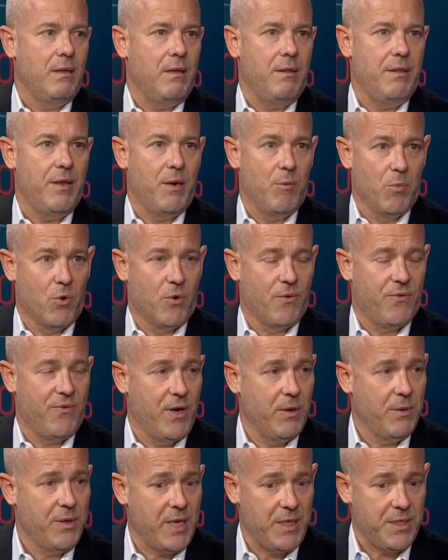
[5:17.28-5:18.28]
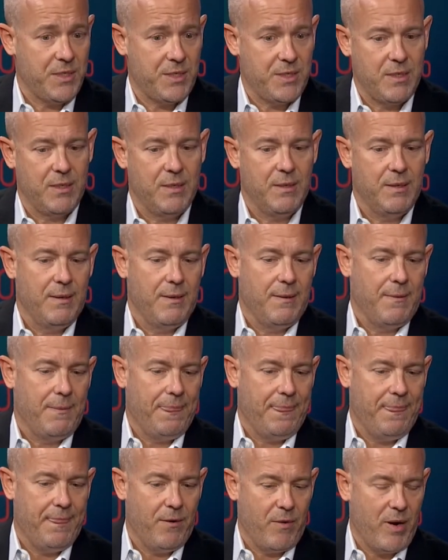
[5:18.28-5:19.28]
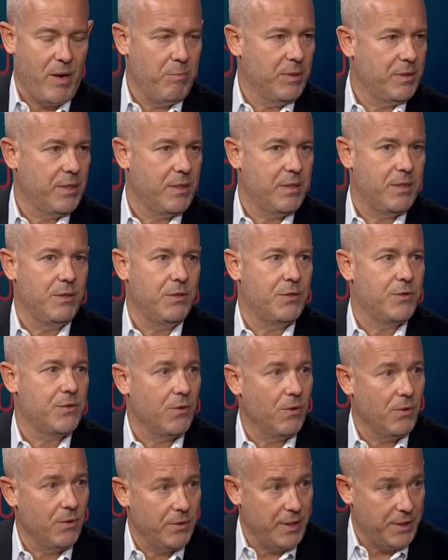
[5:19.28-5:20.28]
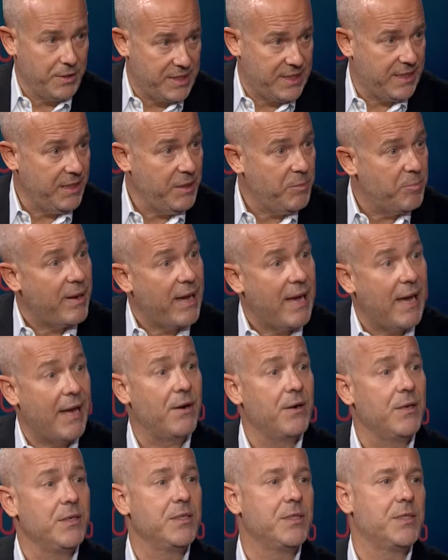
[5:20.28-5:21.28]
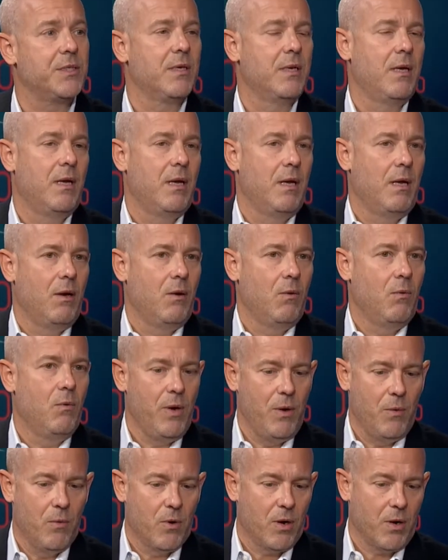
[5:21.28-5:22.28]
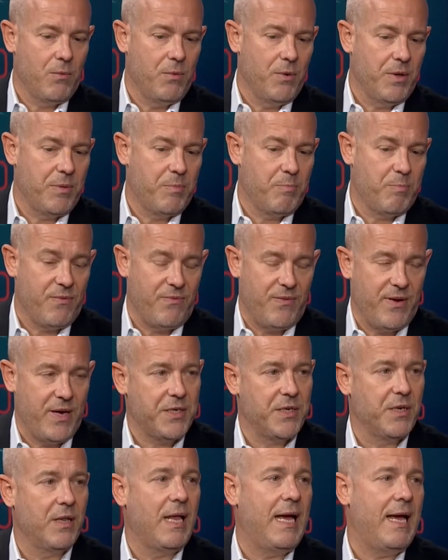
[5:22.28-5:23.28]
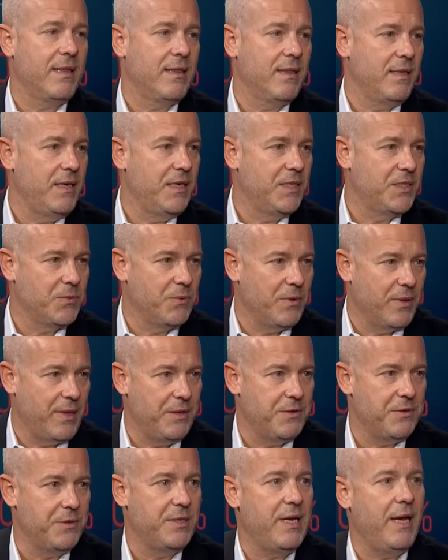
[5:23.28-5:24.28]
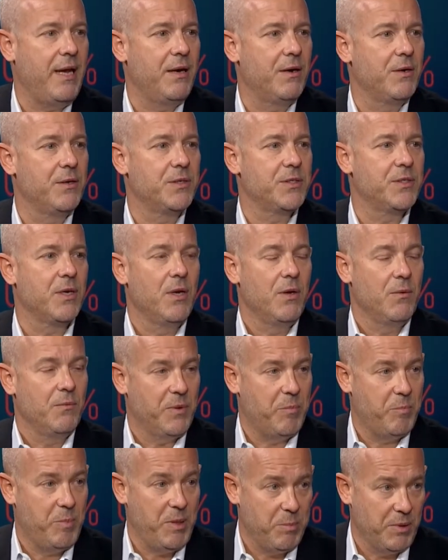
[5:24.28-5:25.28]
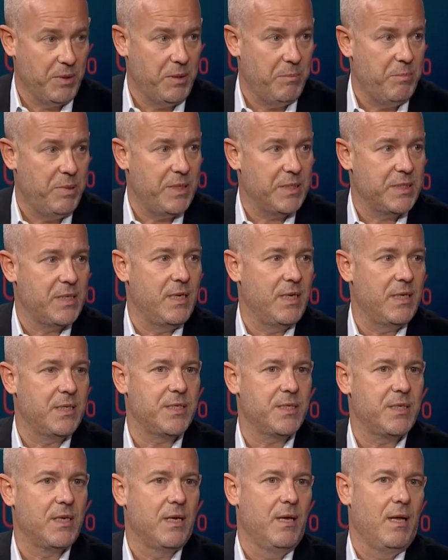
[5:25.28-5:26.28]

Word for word: They're more focused, they're able to control their sleep patterns. We work with professional athletes, with entertainers, with people in business.